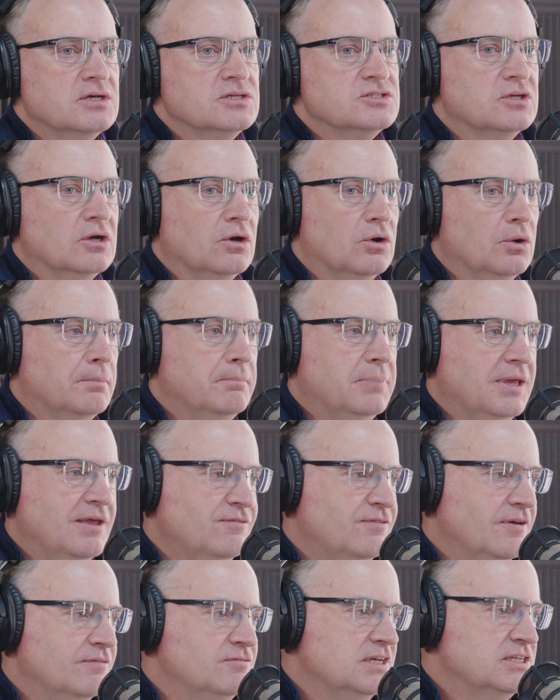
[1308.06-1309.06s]
So
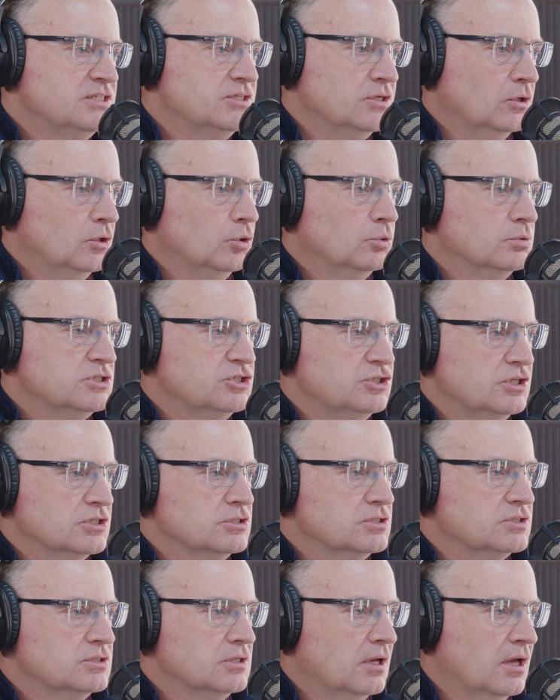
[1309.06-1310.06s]
B52 was
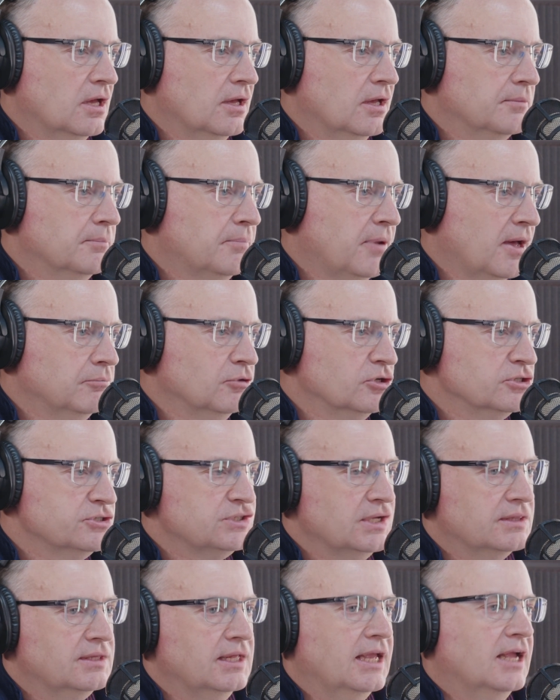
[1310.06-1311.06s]
just
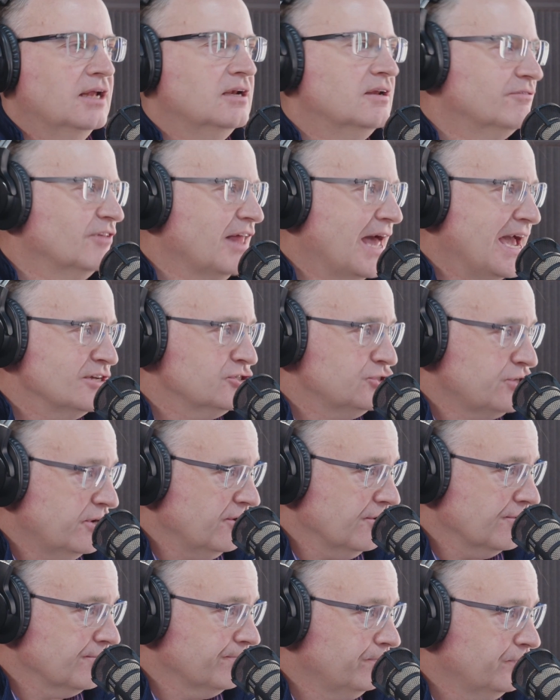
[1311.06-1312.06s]
published at the end of
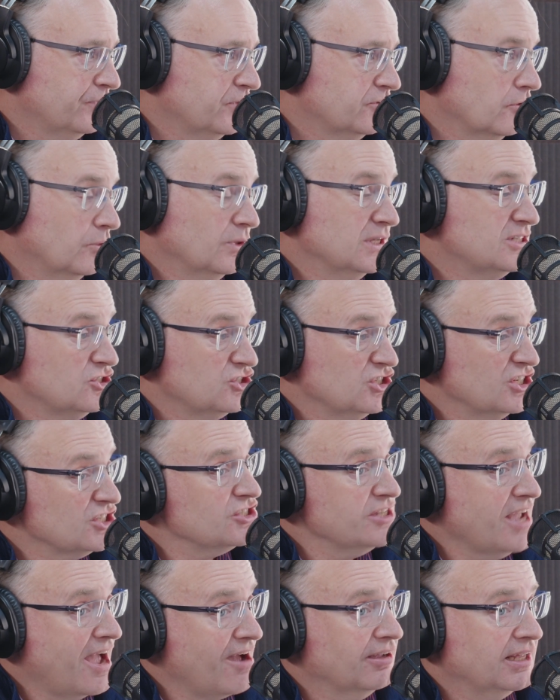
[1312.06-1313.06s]
last year. So it's
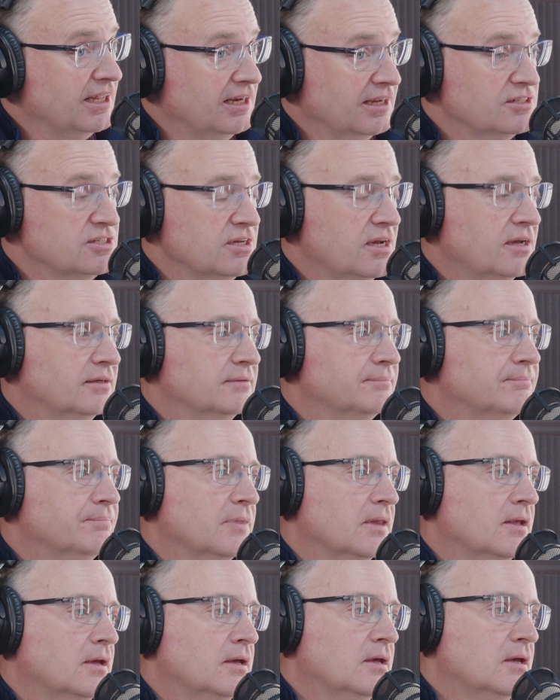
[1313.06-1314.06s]
just now getting done.
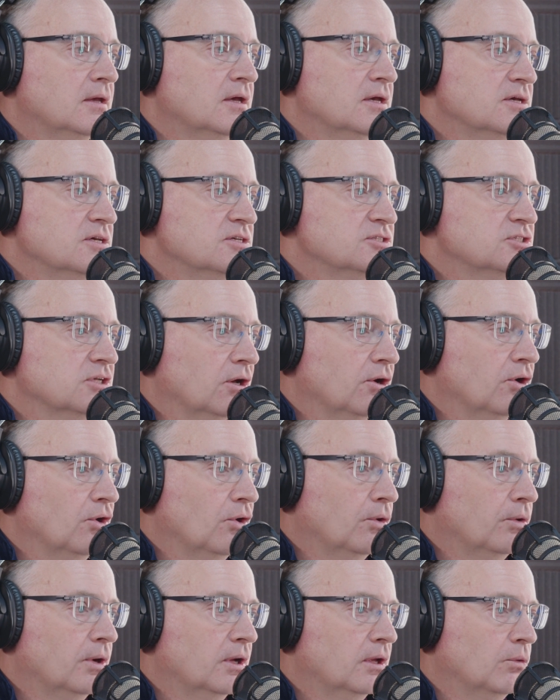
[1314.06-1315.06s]

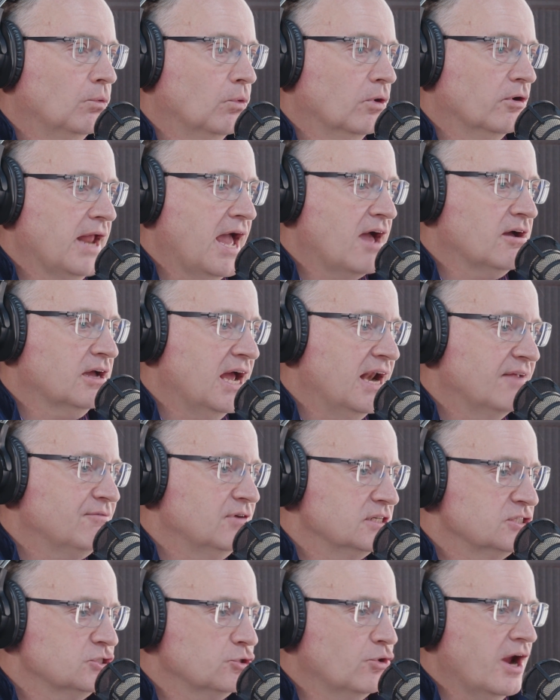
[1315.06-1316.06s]
So we're now
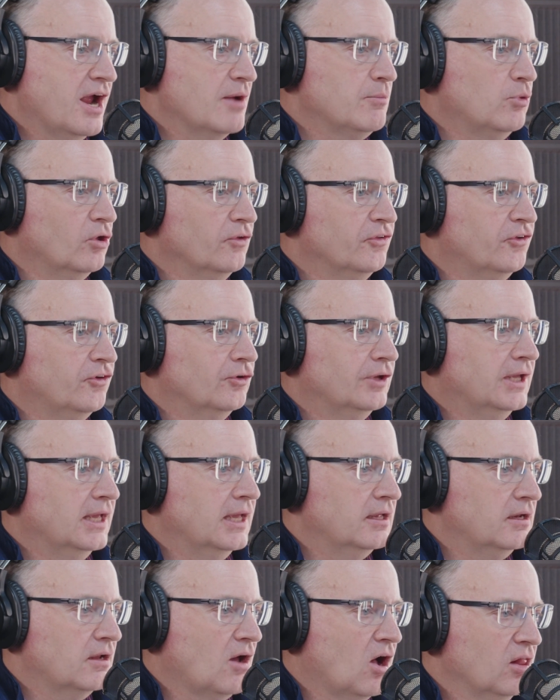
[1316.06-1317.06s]
kind of in a scramble to
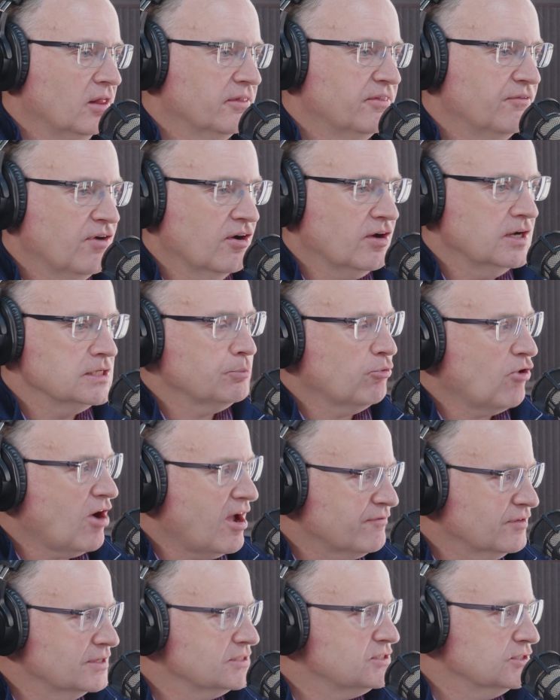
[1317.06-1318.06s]
get all of the various
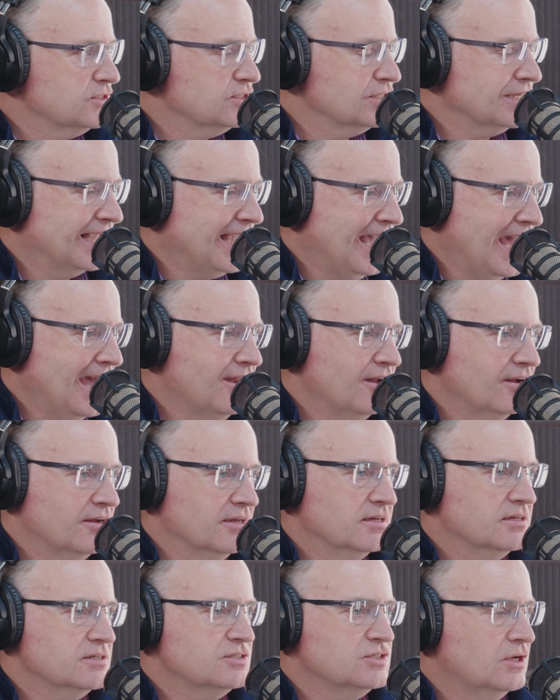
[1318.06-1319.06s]
provinces in
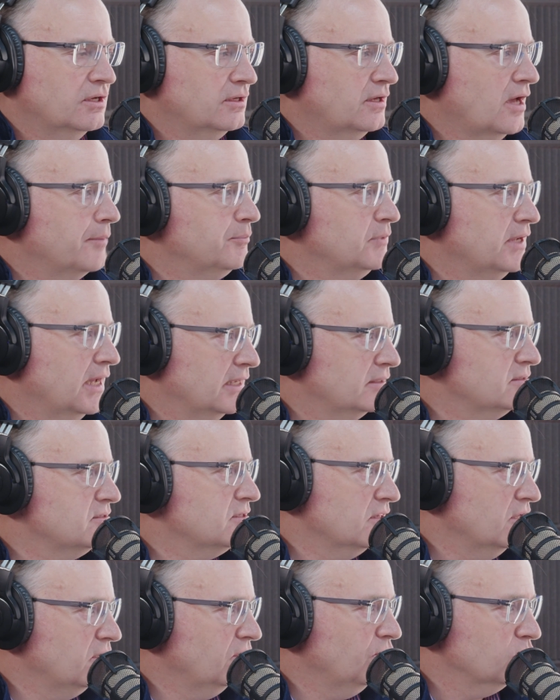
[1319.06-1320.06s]
Canada to
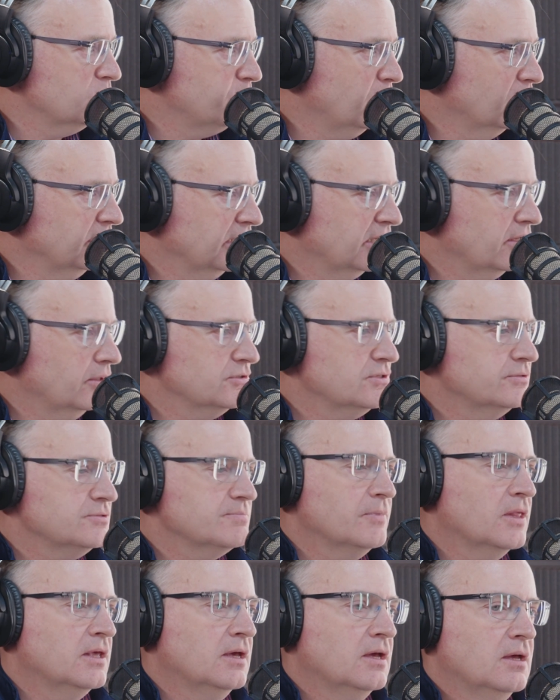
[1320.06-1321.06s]
update to the newest building code.
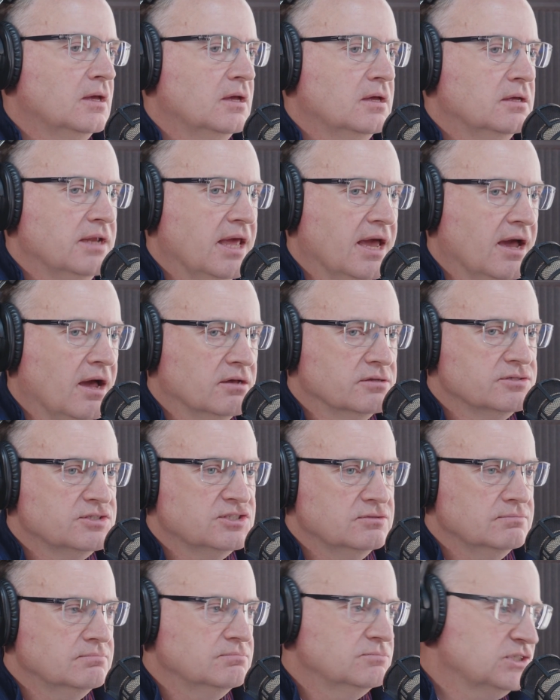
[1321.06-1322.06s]
Now,
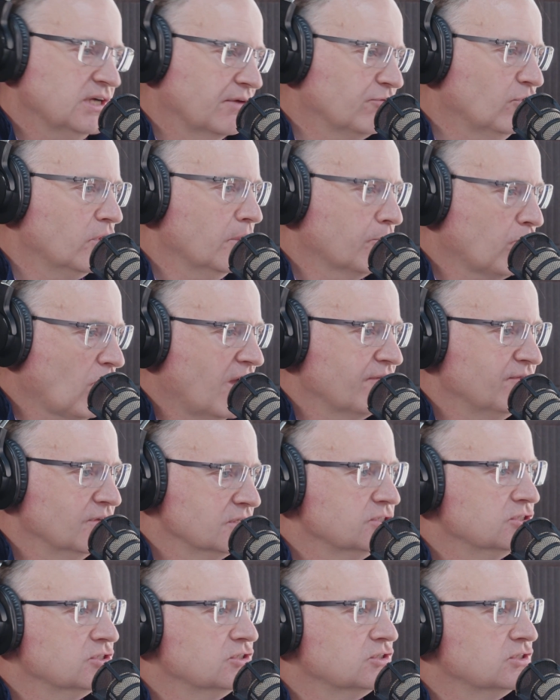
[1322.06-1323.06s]
several of the
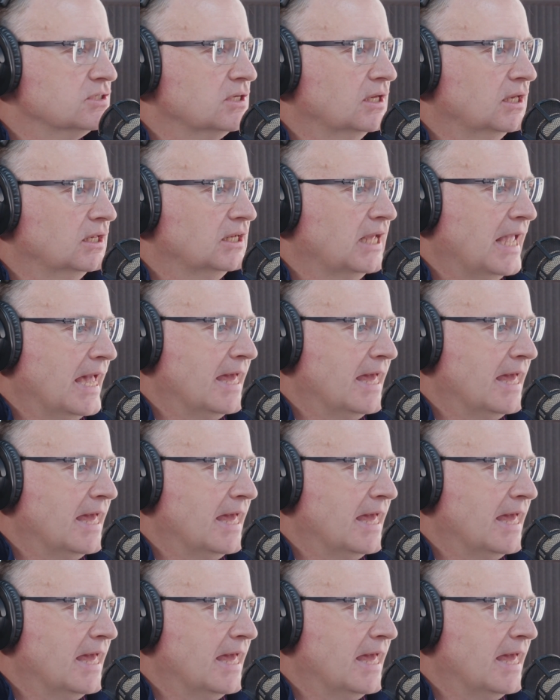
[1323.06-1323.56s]
provinces in